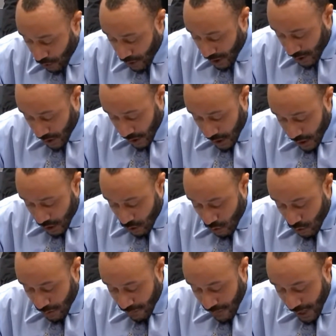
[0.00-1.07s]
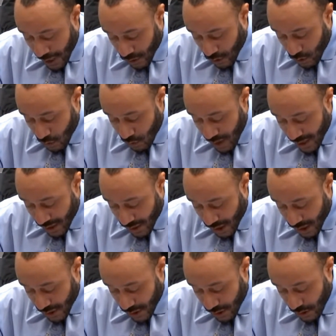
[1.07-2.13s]
request a legal or factual
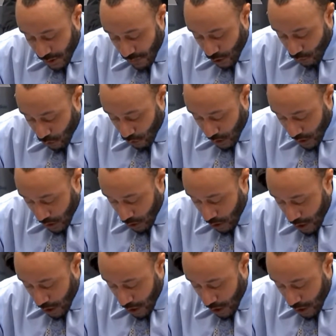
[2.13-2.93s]
basis for your ruling,